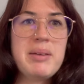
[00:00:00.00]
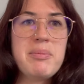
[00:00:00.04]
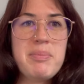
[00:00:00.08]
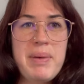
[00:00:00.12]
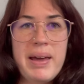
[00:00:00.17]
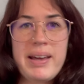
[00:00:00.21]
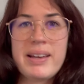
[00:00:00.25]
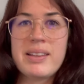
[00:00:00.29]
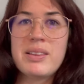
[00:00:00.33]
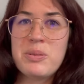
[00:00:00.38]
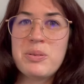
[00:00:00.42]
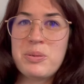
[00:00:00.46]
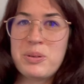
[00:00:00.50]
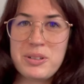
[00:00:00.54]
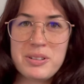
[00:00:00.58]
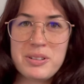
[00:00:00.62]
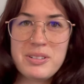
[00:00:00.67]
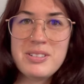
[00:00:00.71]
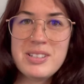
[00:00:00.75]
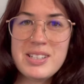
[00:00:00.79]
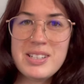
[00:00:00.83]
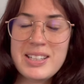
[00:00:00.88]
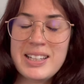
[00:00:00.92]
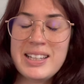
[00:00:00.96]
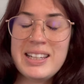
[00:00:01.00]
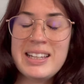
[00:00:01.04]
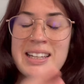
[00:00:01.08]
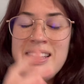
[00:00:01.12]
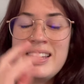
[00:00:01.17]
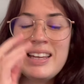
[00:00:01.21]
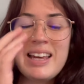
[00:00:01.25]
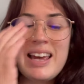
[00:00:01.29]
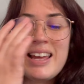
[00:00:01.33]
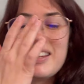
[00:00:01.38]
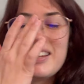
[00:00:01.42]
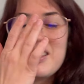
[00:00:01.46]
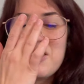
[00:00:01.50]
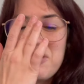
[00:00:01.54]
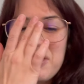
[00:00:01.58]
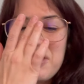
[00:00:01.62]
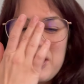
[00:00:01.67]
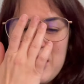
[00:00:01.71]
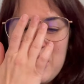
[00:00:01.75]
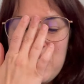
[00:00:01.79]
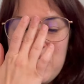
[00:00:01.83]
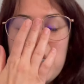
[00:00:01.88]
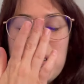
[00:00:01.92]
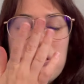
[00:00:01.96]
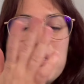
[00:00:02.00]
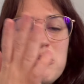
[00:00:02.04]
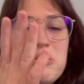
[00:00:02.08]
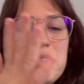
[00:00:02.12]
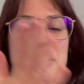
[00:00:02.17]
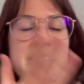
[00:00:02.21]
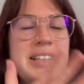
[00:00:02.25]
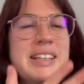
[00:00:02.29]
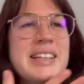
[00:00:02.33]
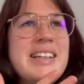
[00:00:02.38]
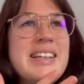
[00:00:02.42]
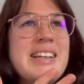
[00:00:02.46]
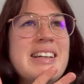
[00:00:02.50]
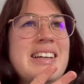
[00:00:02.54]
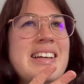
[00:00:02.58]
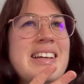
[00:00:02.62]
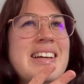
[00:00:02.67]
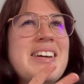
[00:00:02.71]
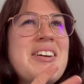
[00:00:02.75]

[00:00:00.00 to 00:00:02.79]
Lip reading: back in the world, and it's really cool reading